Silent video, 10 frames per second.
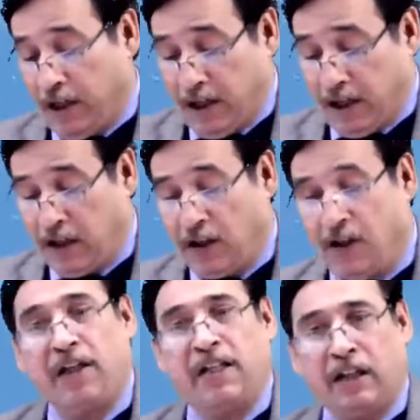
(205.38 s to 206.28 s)

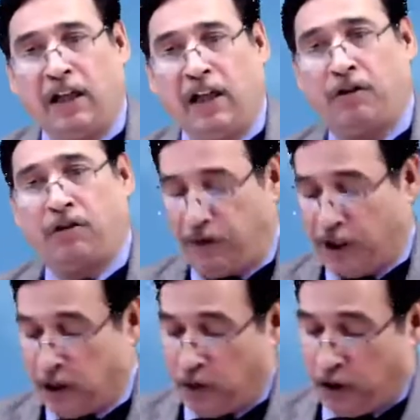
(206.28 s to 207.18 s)
increased the length of
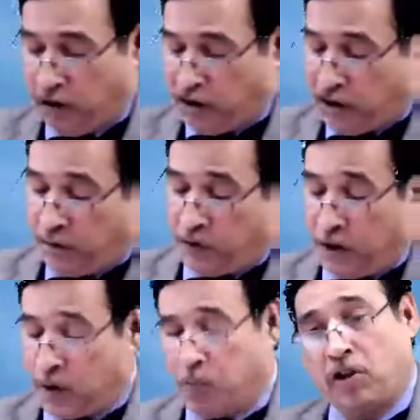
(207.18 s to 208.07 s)
this particular chapter,
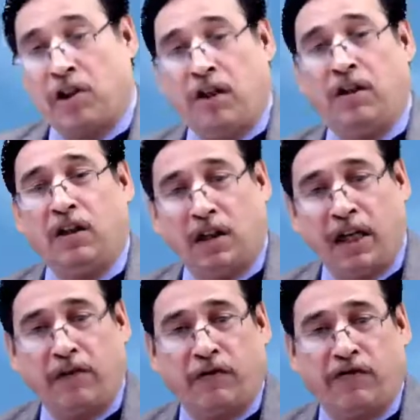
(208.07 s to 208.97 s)
especially in the
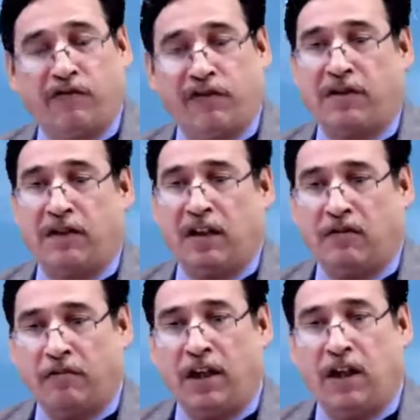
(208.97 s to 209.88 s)
light of the fact that
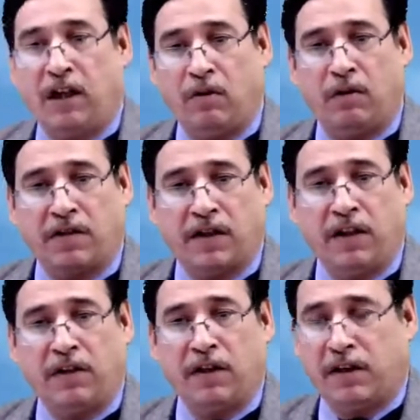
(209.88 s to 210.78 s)
we are
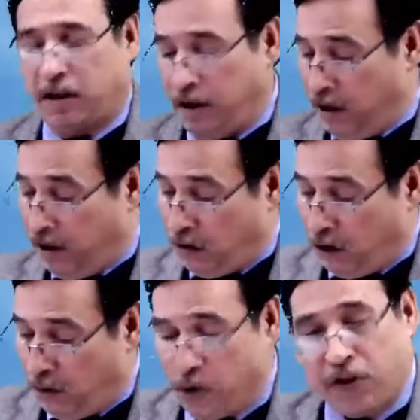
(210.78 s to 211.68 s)
noticing that
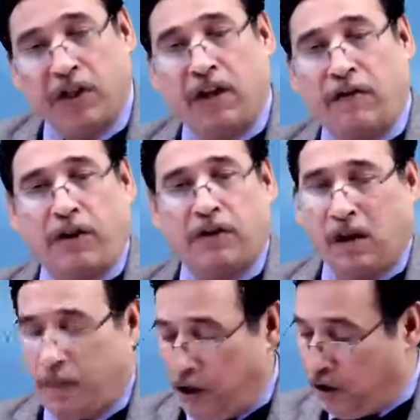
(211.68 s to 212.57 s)
almost in every
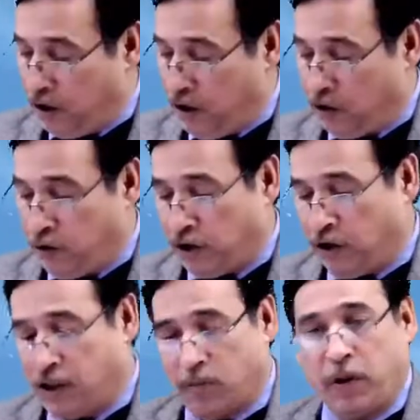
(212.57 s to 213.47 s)
examination, a question
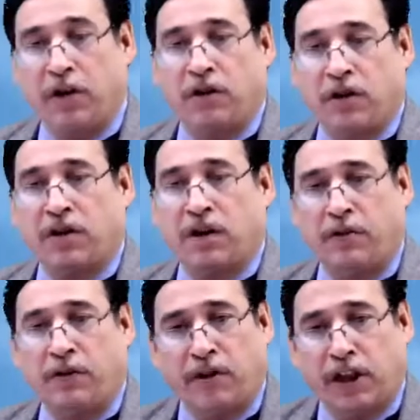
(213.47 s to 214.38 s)
is being tossed out
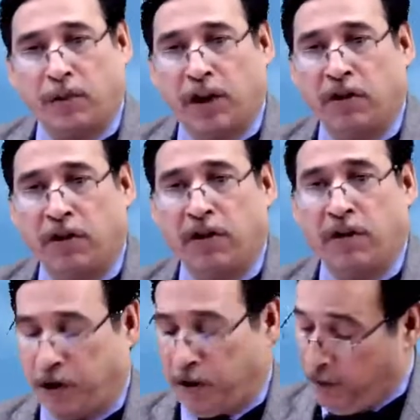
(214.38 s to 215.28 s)
of this particular
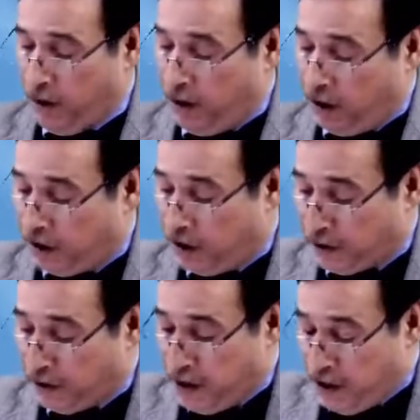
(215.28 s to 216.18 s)
chapter. Correct?
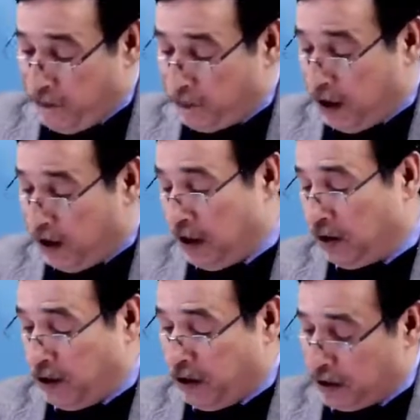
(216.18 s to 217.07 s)
Then
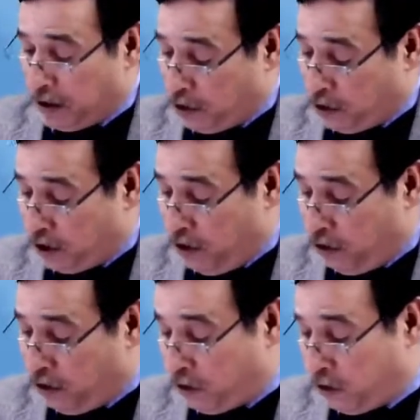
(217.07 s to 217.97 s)
there is Section C
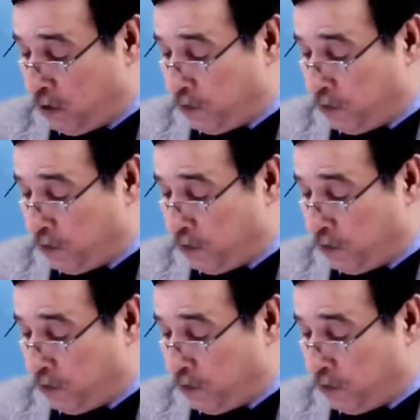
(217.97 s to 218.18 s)
also.